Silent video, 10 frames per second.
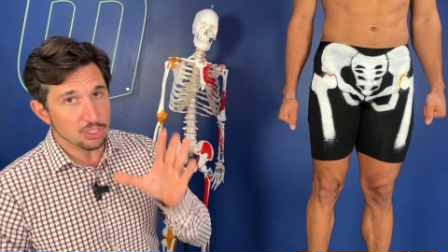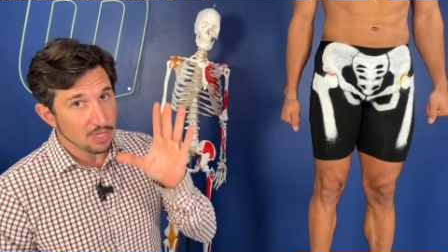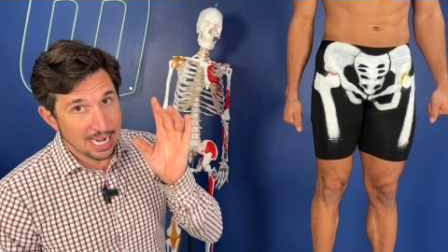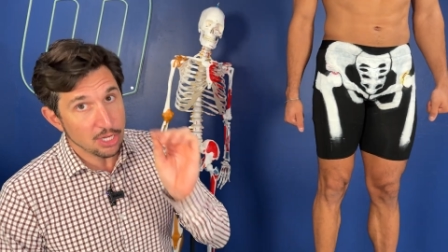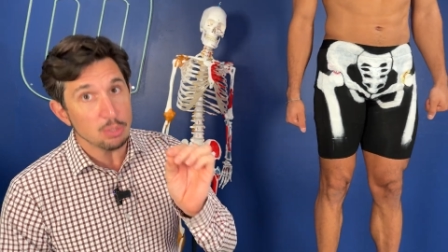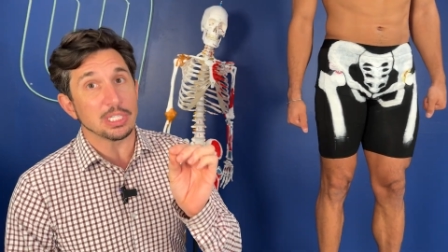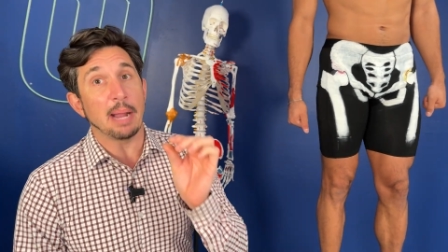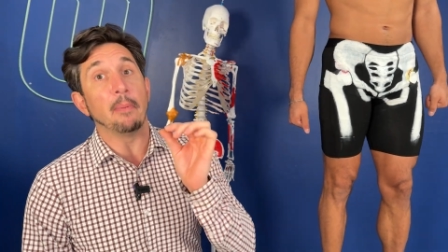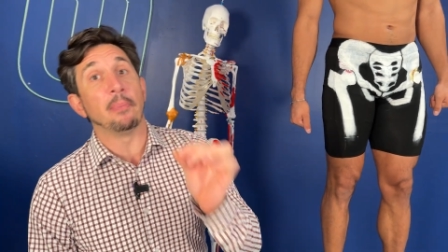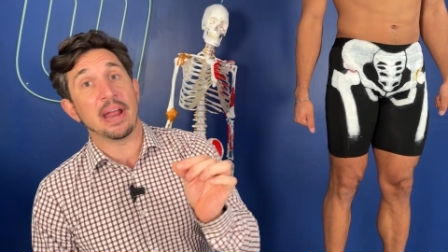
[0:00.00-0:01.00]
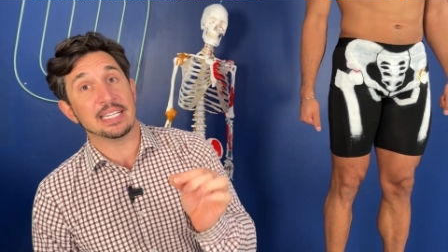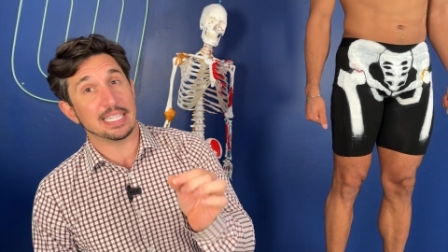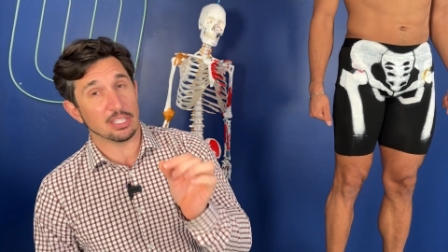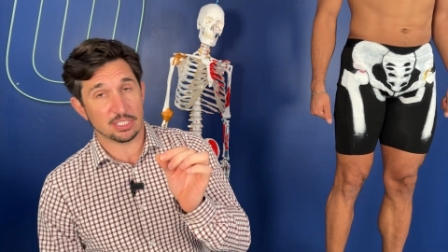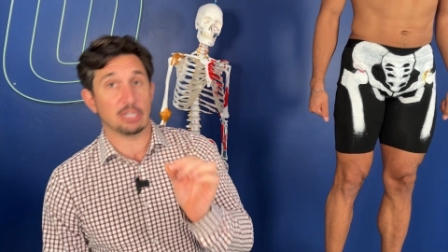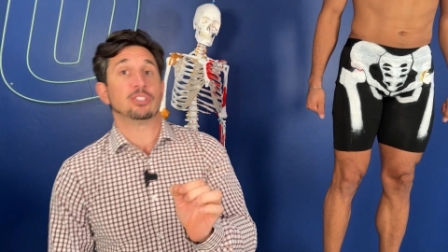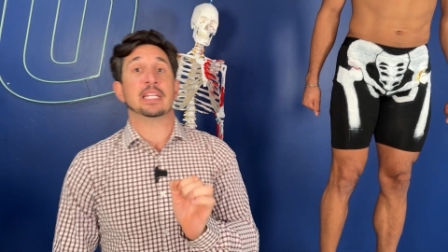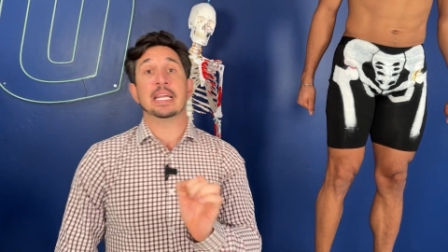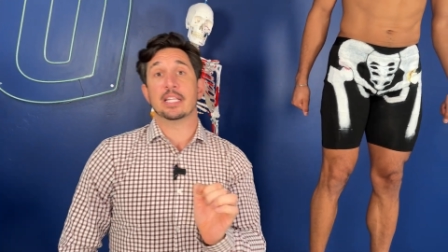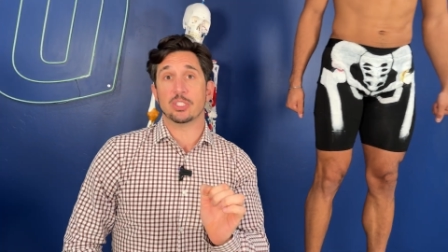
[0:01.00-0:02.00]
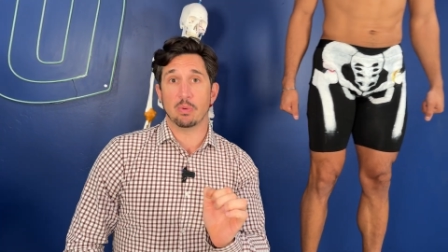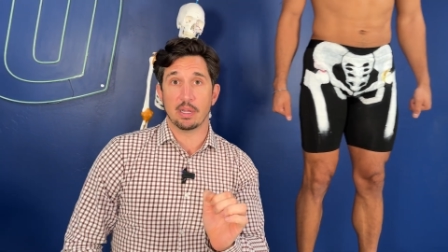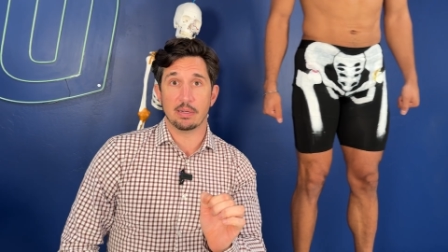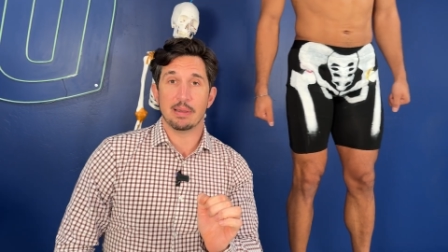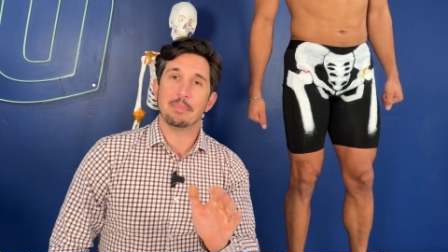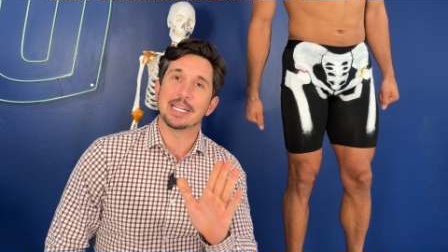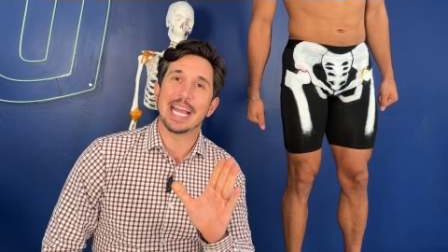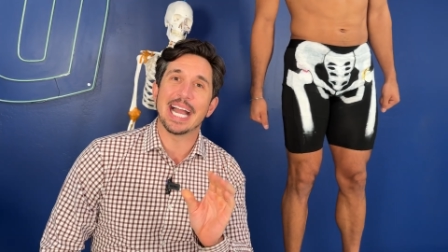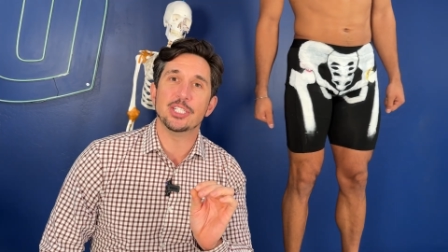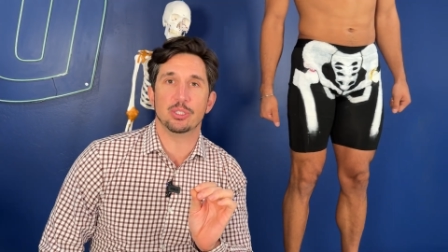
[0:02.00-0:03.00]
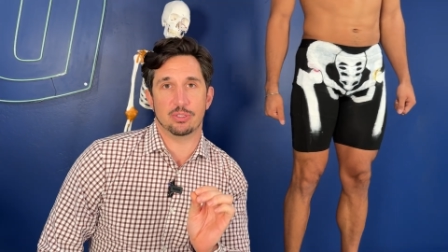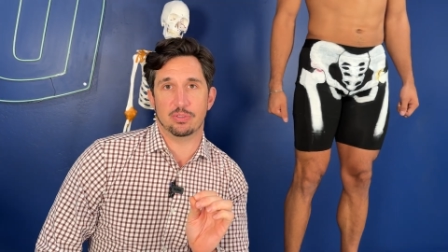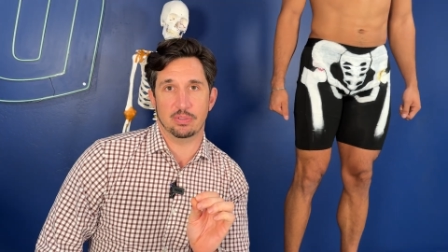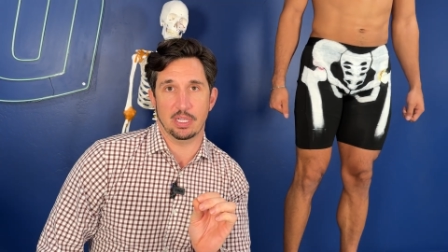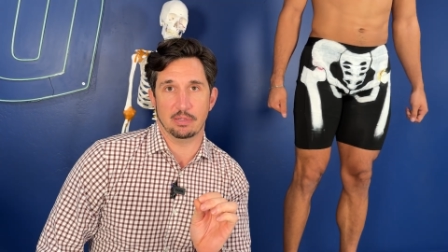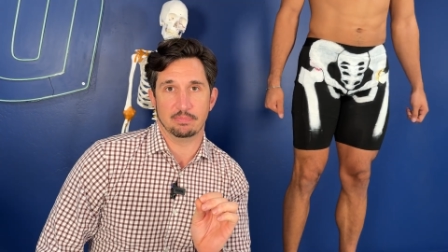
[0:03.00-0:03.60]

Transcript: you gotta use a couple brain cells to understand this one. I'm gonna guide you through though,